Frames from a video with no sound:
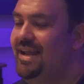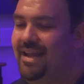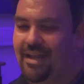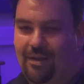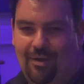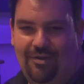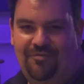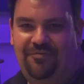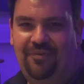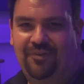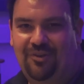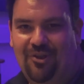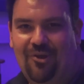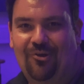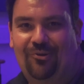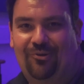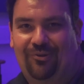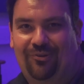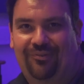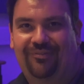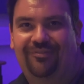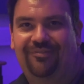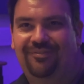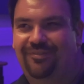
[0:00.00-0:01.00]
Now I'd
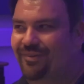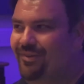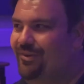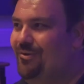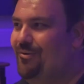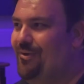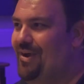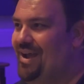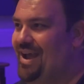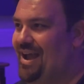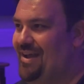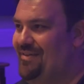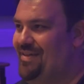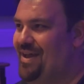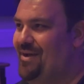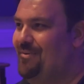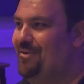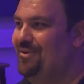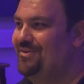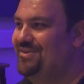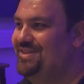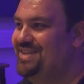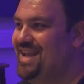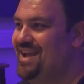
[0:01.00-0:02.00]
forgotten quite how that
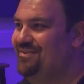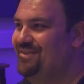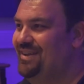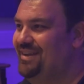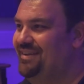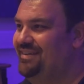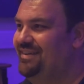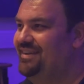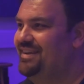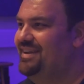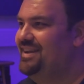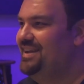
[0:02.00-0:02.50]
one sounded.